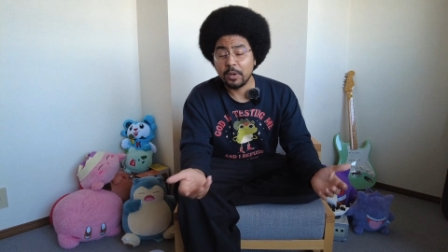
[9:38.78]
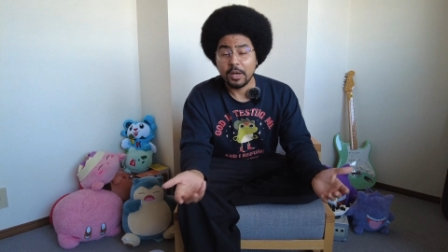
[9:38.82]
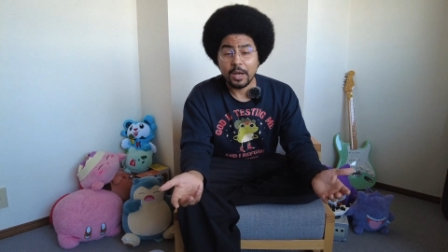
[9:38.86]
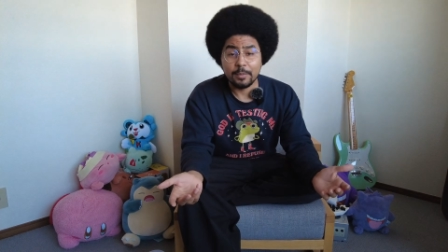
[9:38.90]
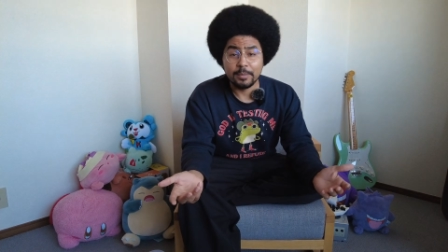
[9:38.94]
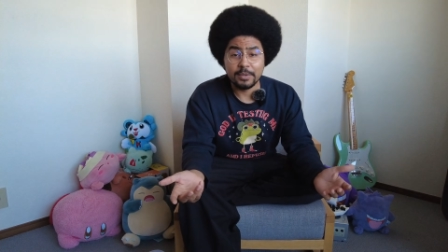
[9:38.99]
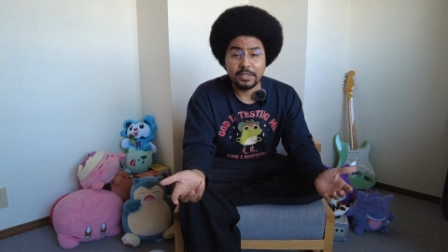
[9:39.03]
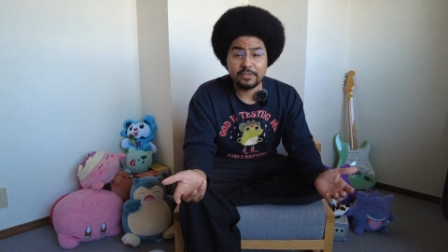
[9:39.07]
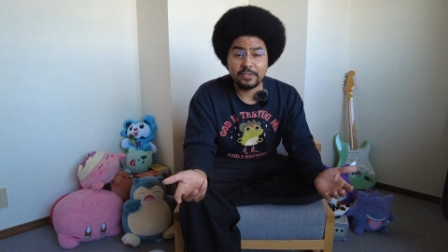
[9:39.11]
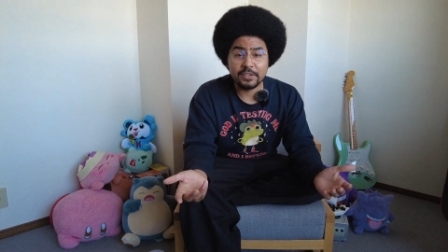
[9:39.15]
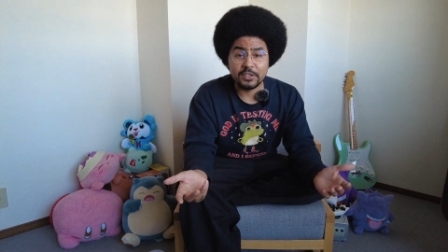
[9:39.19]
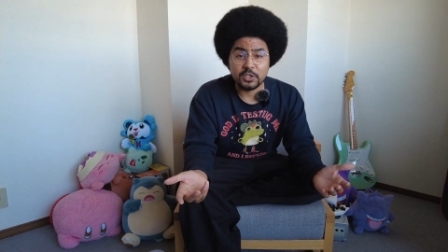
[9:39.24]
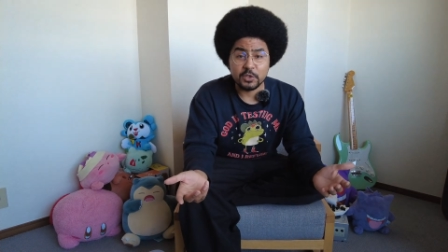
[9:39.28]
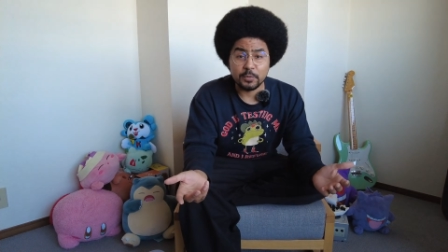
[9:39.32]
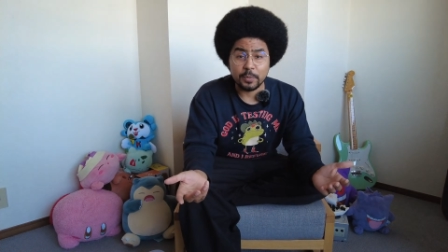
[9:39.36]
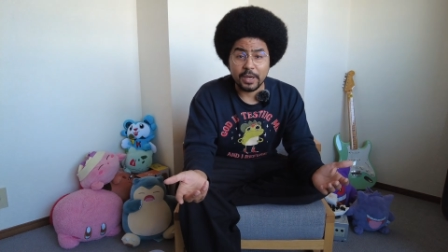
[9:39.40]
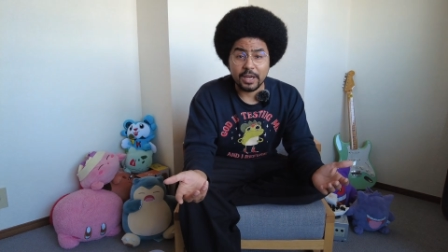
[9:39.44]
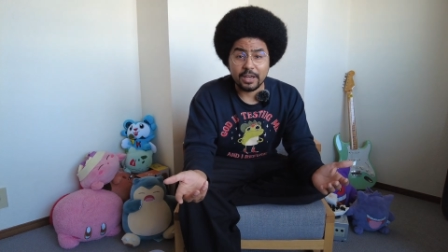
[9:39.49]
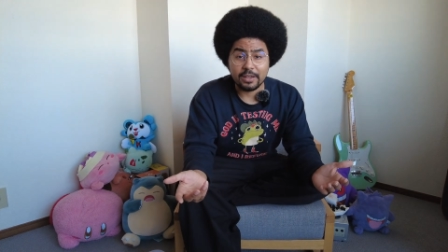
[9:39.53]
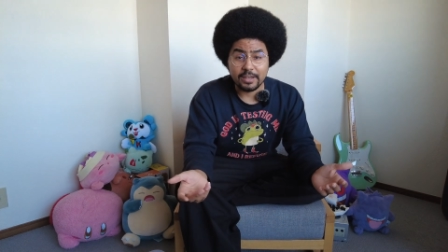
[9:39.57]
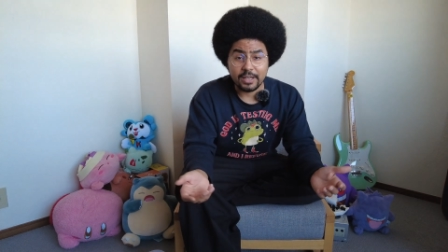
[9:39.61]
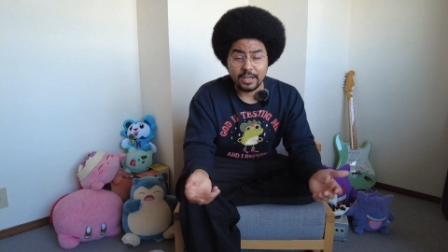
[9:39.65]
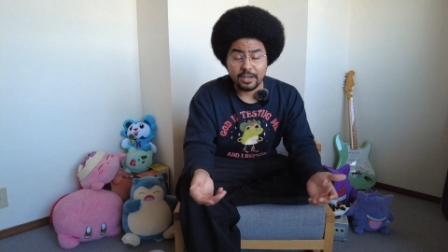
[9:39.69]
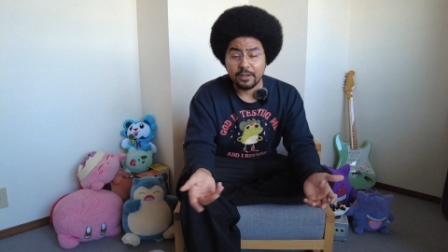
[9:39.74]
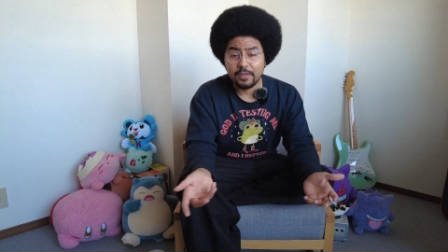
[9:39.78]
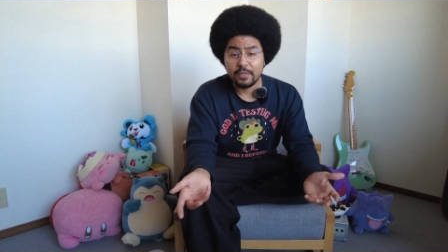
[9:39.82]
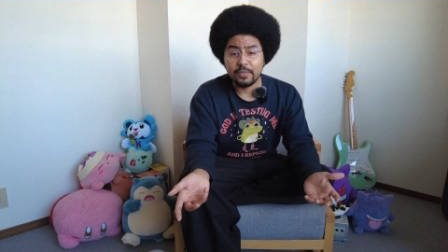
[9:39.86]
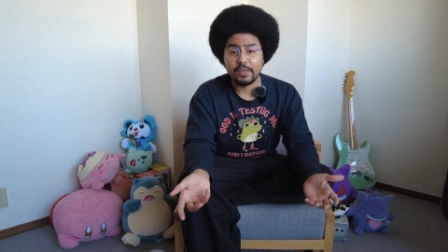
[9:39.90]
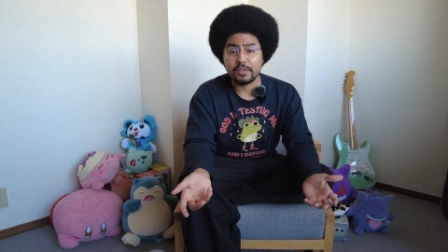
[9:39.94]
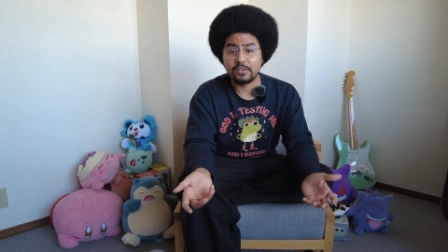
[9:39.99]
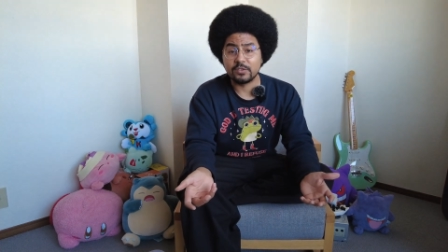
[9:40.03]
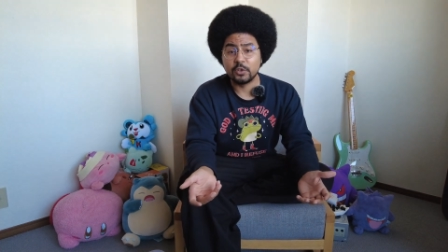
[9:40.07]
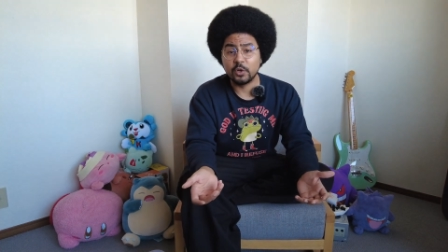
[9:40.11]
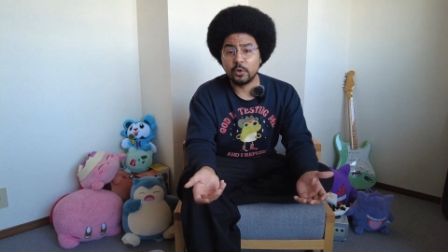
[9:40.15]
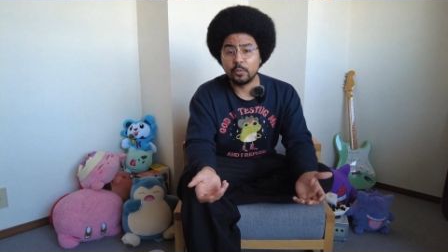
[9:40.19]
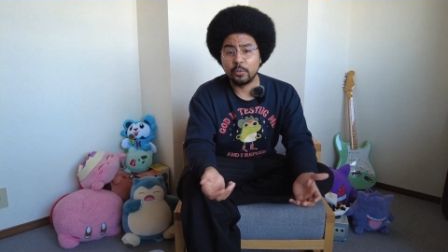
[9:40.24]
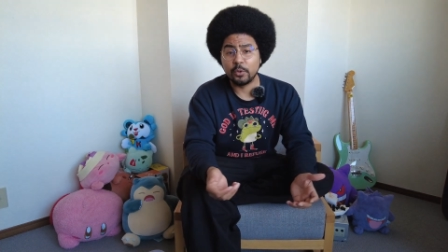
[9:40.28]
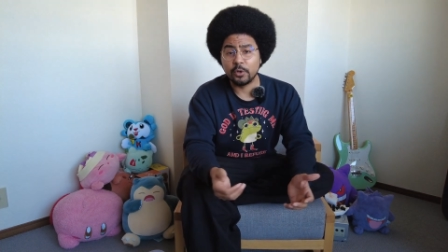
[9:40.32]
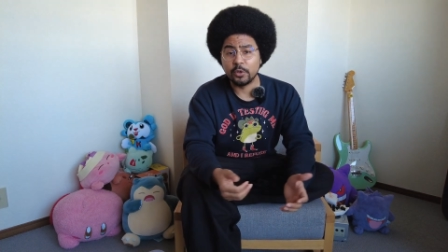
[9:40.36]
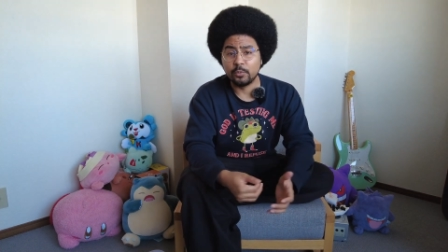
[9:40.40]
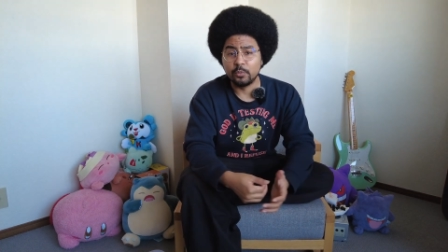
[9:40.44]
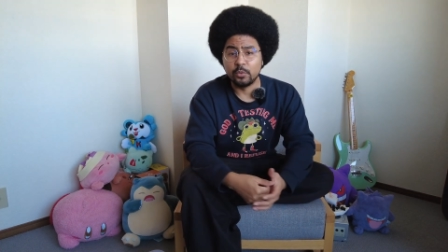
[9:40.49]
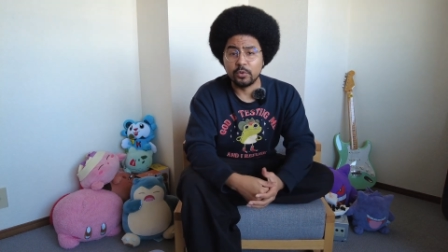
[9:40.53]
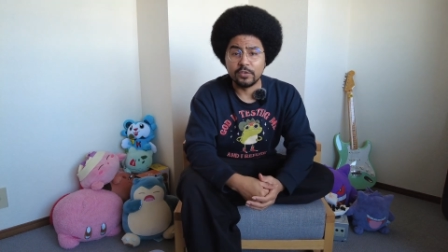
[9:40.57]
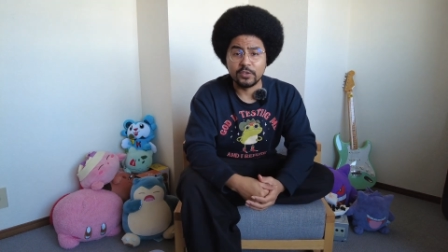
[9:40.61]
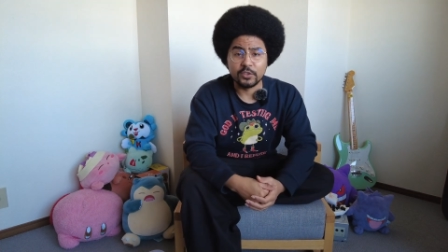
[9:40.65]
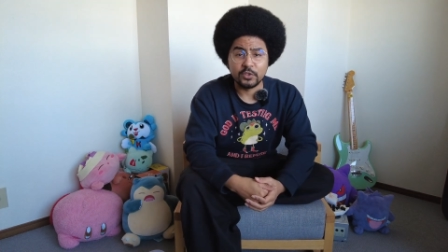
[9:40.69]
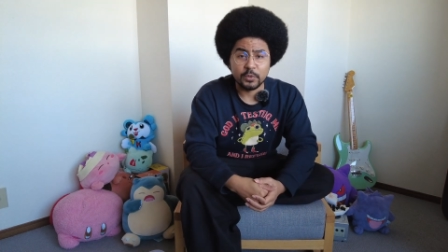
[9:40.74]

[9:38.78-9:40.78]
I'm living in Japan now. There's no point moving